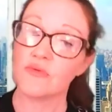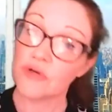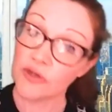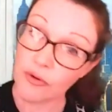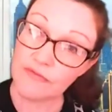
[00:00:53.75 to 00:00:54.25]

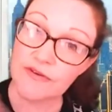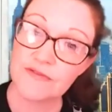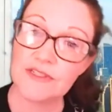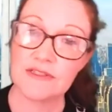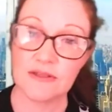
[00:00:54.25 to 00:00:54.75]
when you're
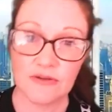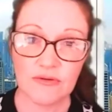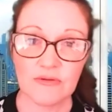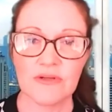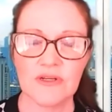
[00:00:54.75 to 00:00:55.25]

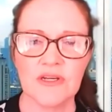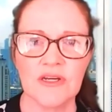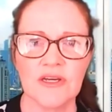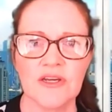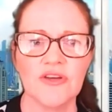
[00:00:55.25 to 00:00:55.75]
52,
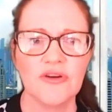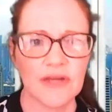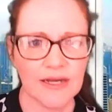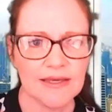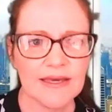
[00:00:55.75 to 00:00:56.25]
you're
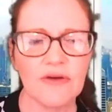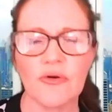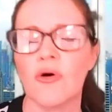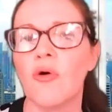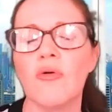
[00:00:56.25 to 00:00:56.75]
going to
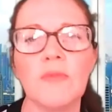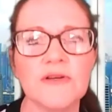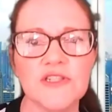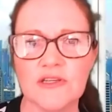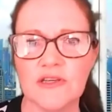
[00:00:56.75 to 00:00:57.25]
encounter a whole
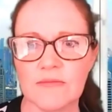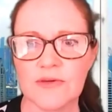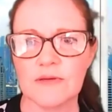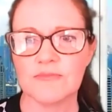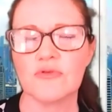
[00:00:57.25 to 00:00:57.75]
bunch of young
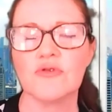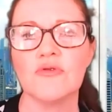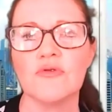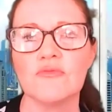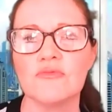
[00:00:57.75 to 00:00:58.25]
people
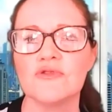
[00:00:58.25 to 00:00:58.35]
who